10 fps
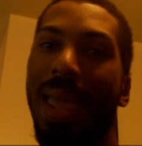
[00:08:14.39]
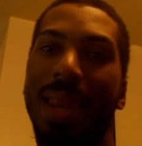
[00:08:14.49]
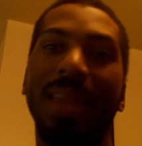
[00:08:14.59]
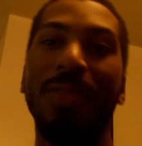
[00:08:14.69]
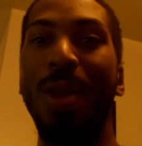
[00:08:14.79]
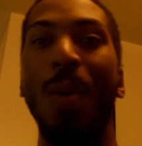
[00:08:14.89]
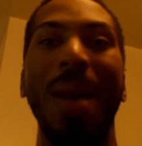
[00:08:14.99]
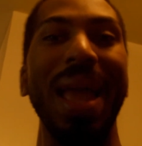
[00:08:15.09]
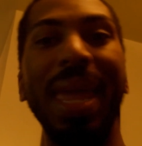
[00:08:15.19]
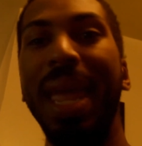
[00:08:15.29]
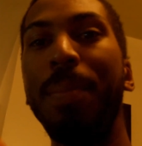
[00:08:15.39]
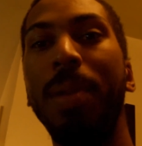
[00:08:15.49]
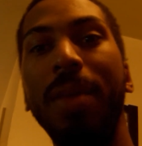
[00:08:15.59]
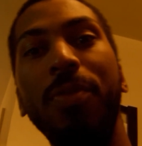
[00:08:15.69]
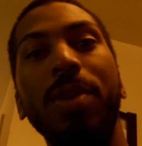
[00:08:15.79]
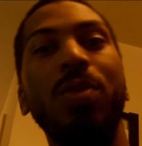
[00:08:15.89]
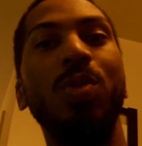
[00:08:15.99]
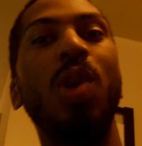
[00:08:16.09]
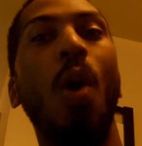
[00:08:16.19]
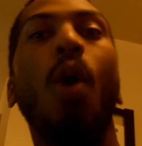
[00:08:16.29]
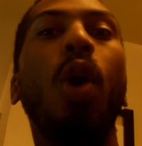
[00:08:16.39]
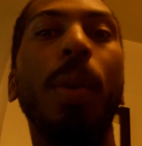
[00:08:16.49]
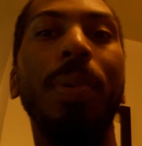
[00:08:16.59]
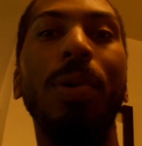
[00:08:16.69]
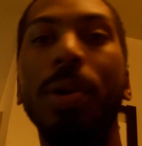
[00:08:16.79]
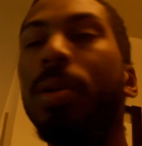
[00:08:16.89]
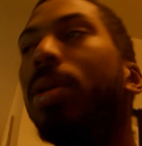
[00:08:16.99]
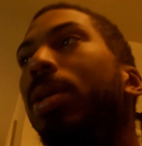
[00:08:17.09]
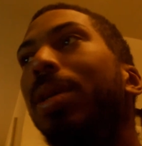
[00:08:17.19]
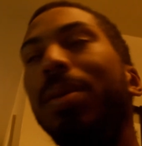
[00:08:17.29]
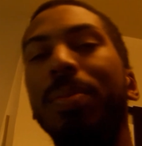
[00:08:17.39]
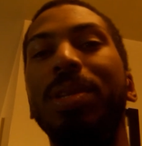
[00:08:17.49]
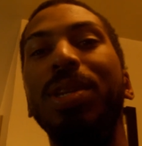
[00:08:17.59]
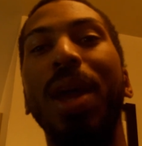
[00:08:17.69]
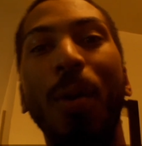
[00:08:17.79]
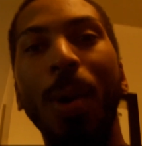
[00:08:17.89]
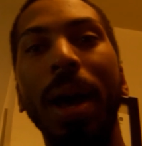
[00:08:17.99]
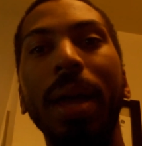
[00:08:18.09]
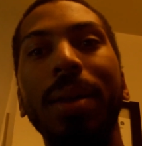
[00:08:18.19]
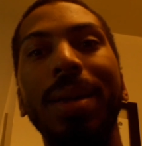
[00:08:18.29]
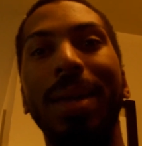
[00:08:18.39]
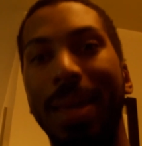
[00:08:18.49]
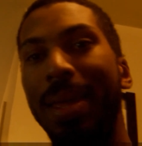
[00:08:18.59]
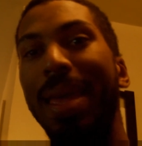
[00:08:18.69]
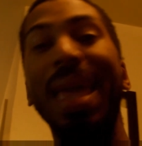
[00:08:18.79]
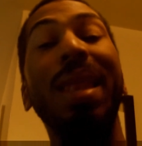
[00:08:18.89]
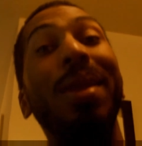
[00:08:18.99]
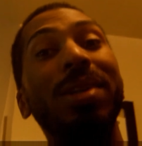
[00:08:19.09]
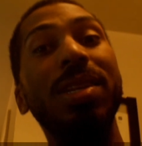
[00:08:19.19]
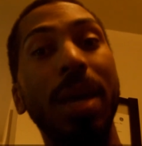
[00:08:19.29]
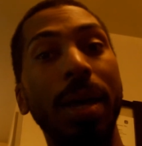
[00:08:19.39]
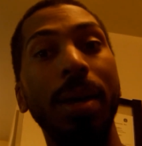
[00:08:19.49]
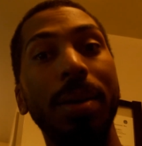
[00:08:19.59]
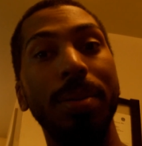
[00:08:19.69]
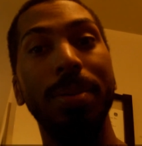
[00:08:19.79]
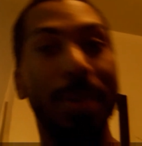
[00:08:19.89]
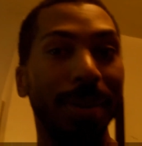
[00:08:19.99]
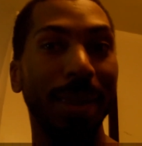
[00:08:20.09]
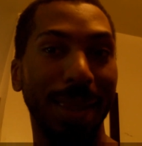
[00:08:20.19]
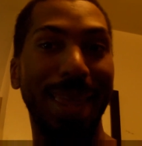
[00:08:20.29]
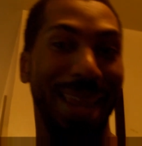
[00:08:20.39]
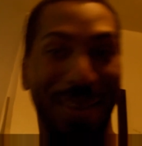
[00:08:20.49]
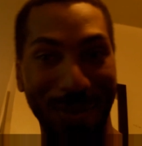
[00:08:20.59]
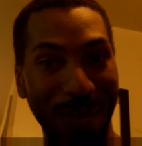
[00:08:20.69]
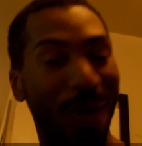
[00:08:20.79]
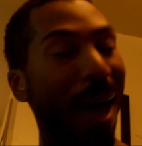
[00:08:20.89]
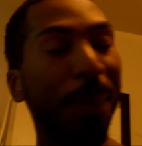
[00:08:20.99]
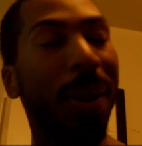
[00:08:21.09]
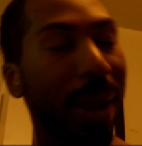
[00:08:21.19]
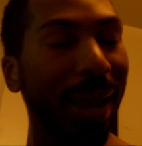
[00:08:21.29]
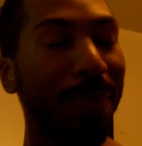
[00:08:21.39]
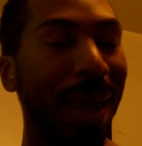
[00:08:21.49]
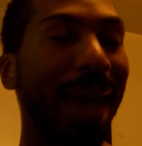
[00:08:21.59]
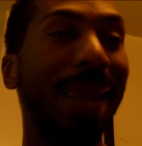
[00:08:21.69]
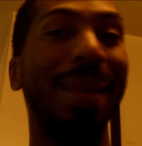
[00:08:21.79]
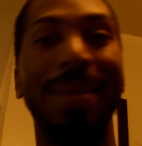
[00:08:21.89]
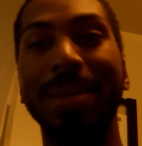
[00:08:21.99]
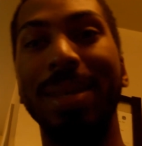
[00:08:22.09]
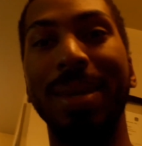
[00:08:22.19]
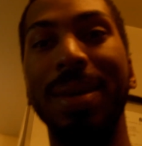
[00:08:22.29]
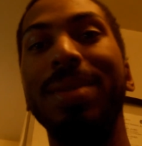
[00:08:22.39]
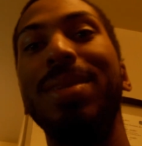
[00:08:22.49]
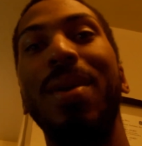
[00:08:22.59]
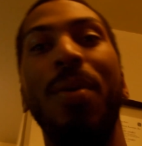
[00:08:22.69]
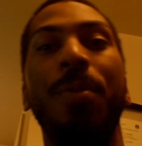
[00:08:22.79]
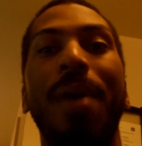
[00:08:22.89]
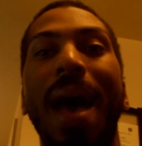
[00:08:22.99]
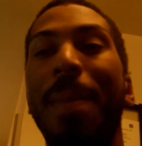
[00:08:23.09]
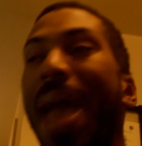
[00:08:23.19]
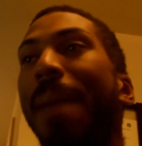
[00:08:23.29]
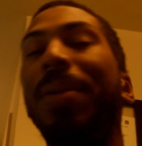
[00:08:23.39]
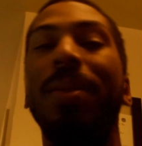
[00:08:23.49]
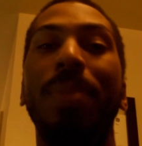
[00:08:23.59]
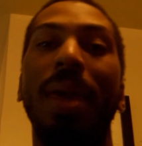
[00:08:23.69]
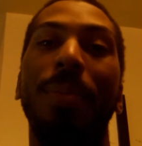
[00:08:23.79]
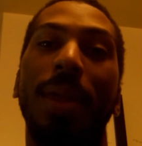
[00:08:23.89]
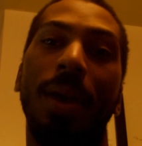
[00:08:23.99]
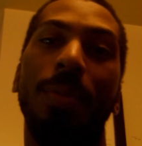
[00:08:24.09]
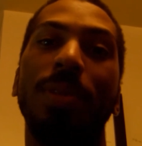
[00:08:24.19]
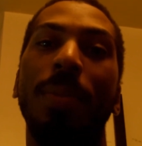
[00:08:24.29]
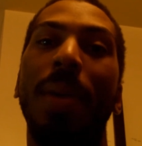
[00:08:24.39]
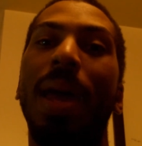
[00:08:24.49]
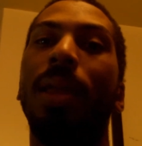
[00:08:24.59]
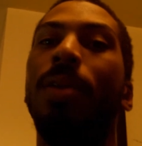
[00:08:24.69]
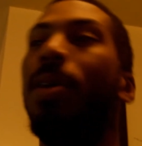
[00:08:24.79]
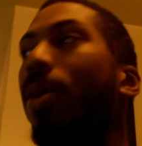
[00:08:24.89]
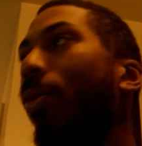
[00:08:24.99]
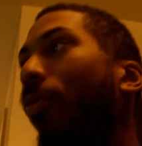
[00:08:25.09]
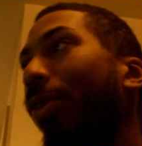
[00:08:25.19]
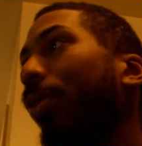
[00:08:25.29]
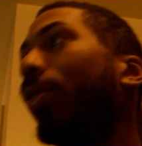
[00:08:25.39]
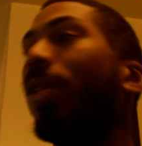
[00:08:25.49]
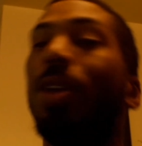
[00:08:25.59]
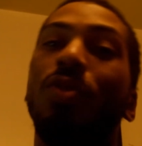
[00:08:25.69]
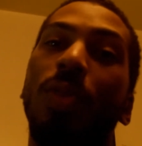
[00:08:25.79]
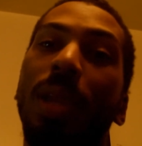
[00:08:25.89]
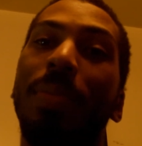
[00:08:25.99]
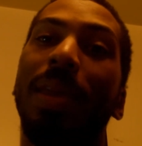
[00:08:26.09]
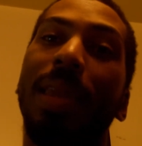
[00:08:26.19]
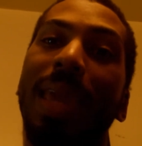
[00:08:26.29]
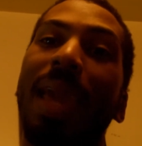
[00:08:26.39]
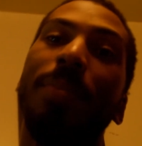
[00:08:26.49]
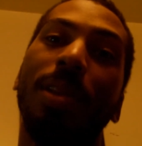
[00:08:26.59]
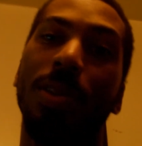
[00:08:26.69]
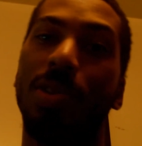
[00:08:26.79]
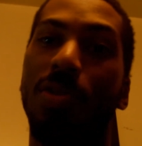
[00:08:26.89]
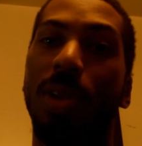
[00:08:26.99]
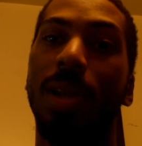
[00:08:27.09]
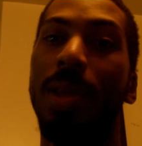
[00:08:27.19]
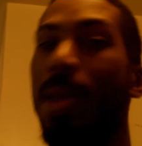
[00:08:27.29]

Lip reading: And even though my gameplay footage was horrible, but you know what? It looks good. Even if I played bad, it looks good. So I'm happy to be able to help somebody further their dream in the game industry.